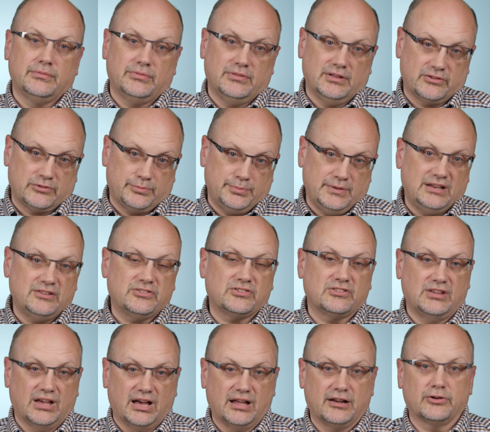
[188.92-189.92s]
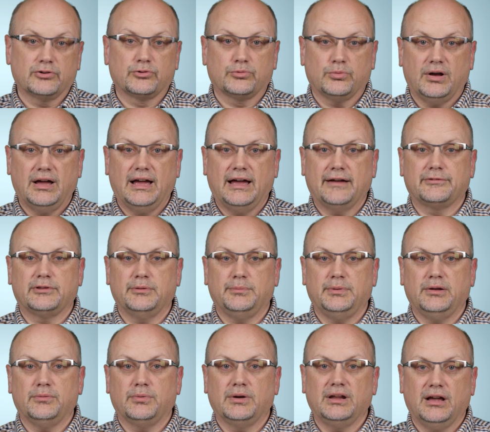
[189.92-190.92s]
This means gutters will have to
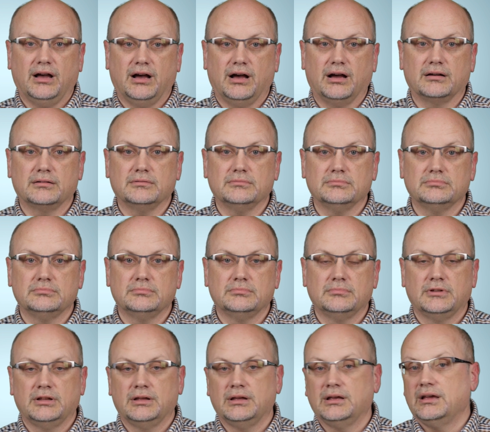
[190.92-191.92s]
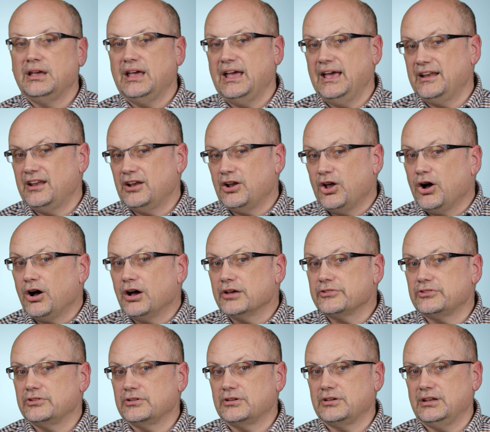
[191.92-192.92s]
be rehung, and it
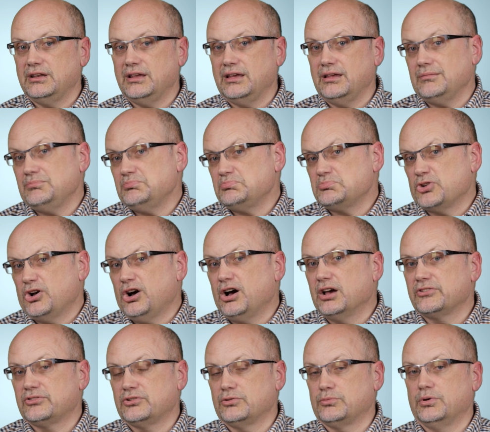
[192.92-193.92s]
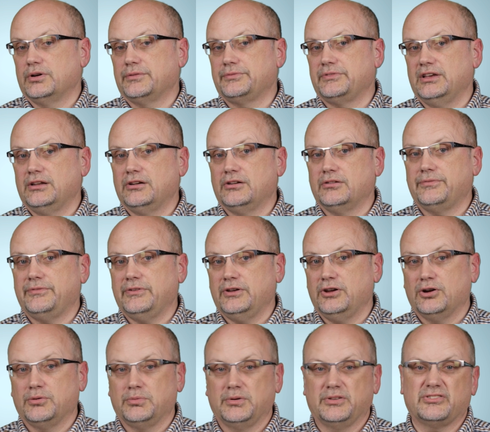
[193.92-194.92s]
also could cause the roof to
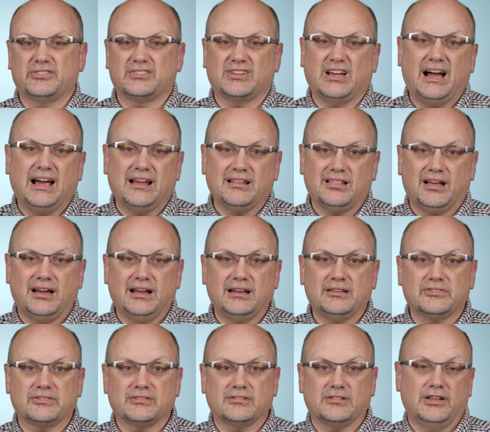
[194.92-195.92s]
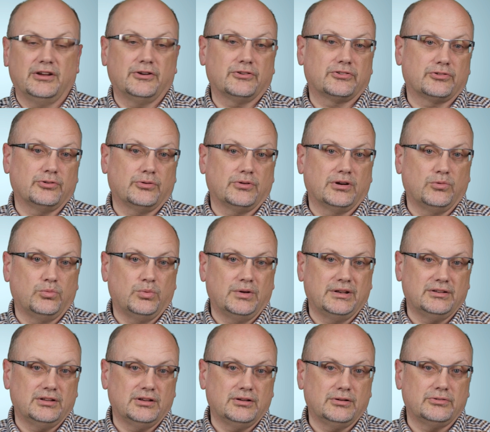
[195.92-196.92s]
interfere with skylights, clerestory
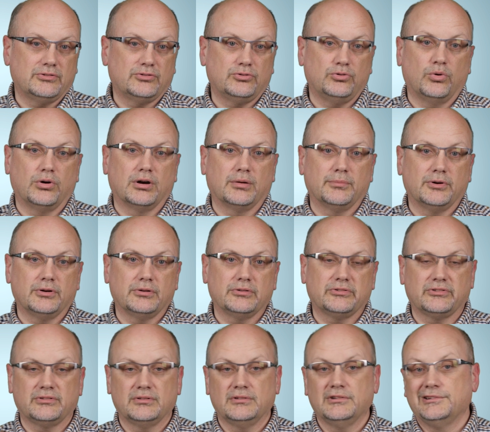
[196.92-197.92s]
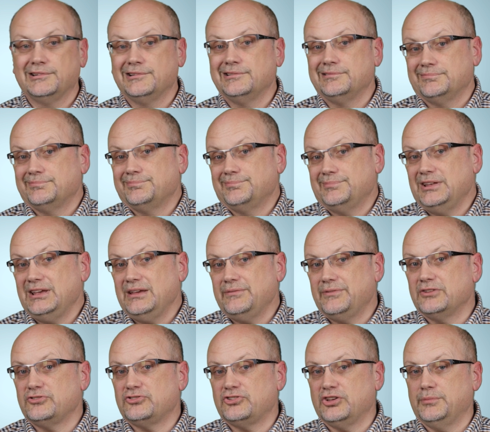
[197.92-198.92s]
windows, dormers,
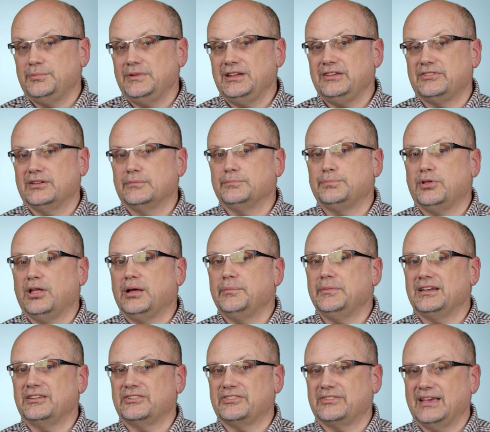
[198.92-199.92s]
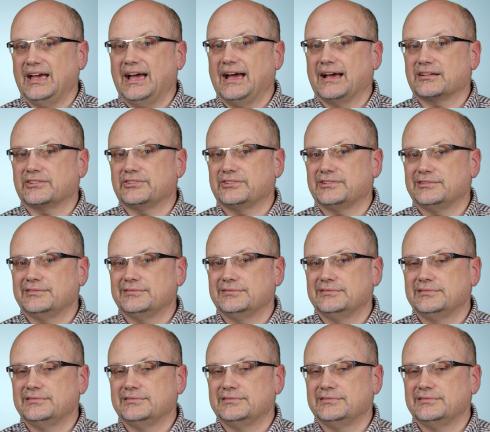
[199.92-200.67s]
even chimneys and plumbing stacks.